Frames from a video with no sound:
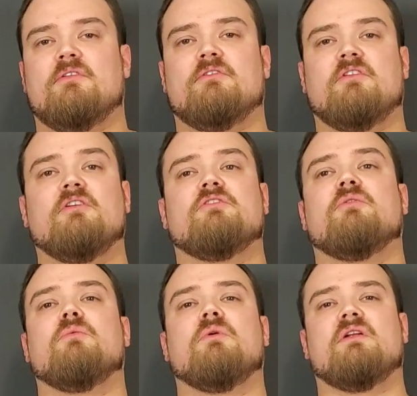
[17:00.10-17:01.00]
there's also
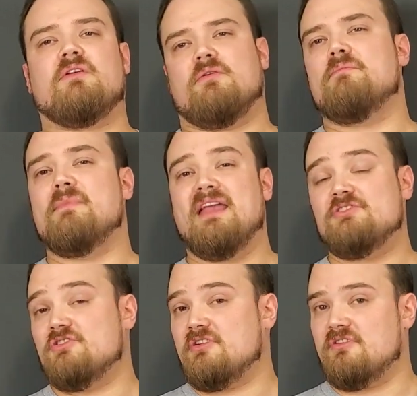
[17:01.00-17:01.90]
one other
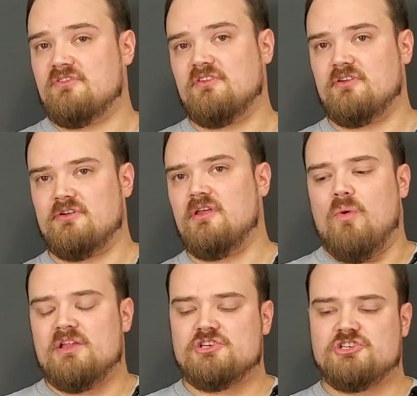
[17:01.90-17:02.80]
major concern
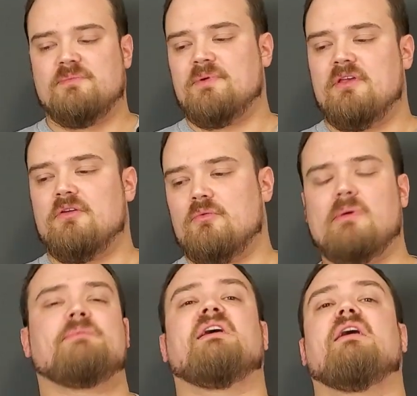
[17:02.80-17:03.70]
when shipping your
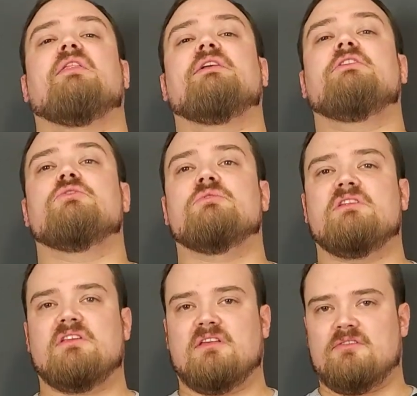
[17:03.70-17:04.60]
reptile that you
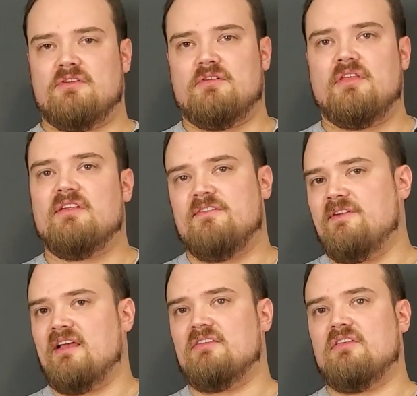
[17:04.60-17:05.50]
need to consider that
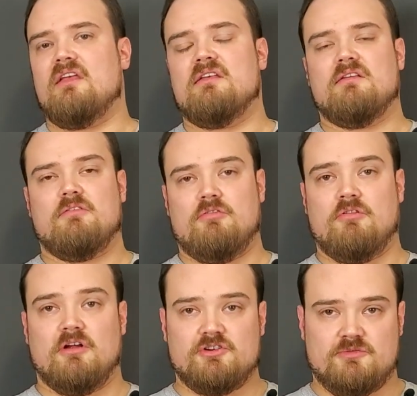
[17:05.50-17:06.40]
affects a
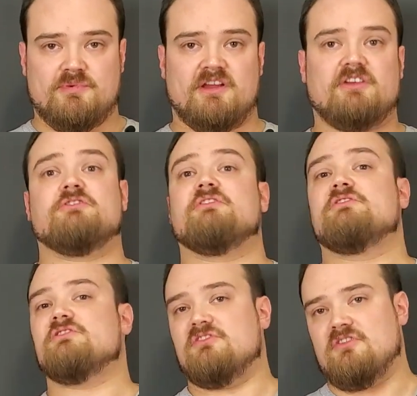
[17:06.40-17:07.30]
larger picture
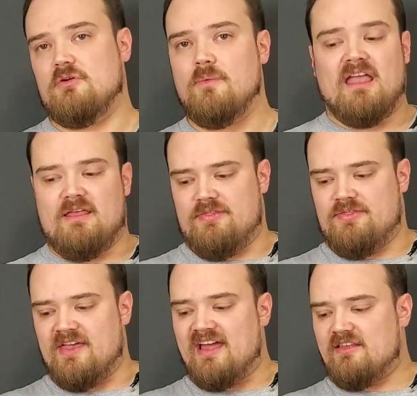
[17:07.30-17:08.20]
than just you.
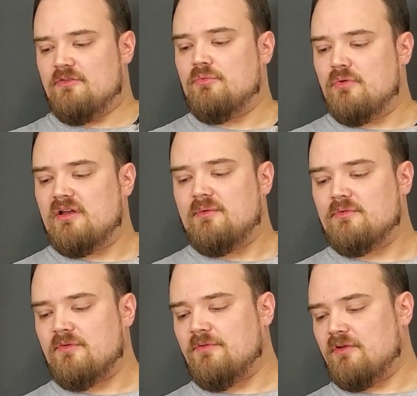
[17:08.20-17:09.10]
And that is what I
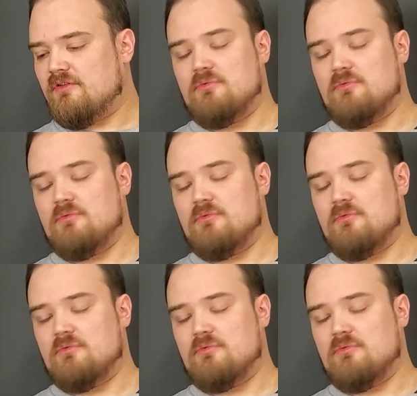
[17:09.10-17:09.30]
was referring